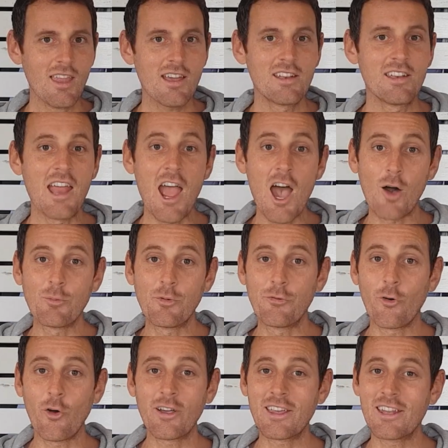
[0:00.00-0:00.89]
Now,
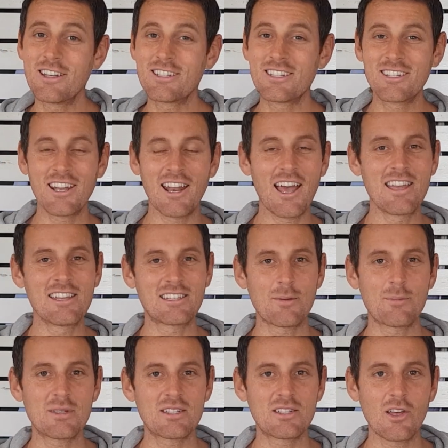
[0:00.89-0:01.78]
before I get into today's
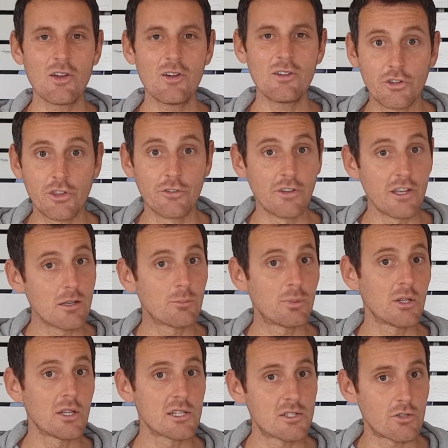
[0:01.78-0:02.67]
episode, the vegan
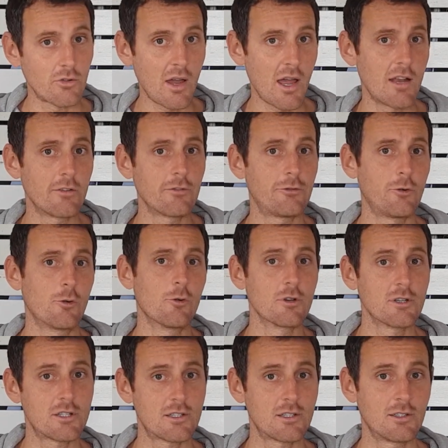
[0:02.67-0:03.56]
police are out in force.